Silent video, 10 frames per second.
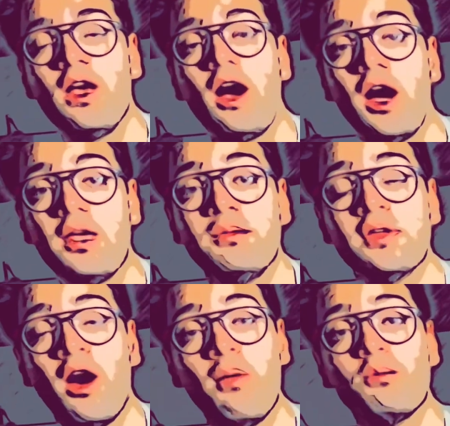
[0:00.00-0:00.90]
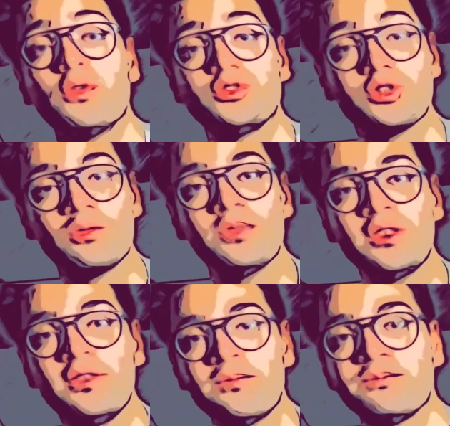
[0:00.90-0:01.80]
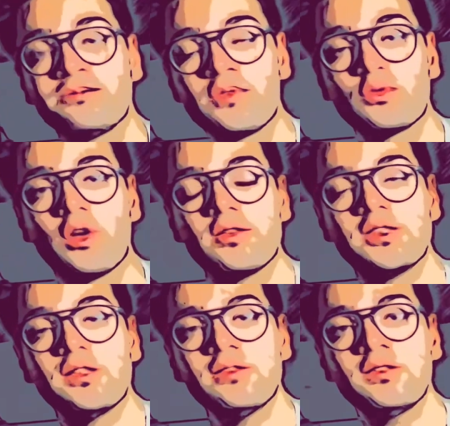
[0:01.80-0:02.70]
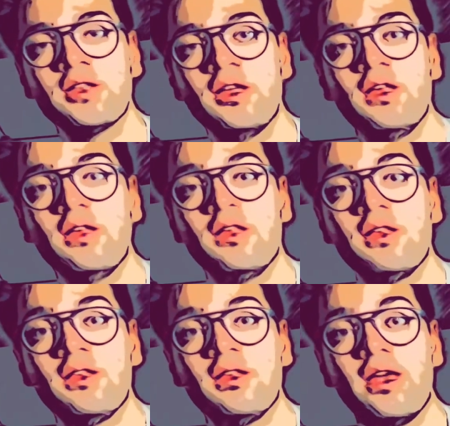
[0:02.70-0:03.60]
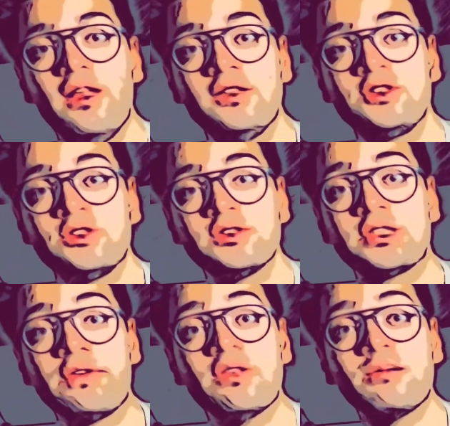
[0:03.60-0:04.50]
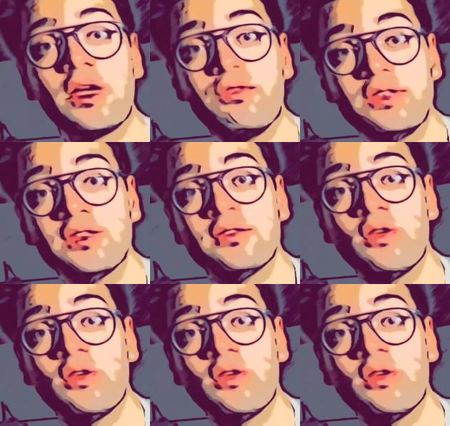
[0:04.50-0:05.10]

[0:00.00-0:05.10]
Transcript: I'm in Hamburg, Germany to attend a lectures given by Witten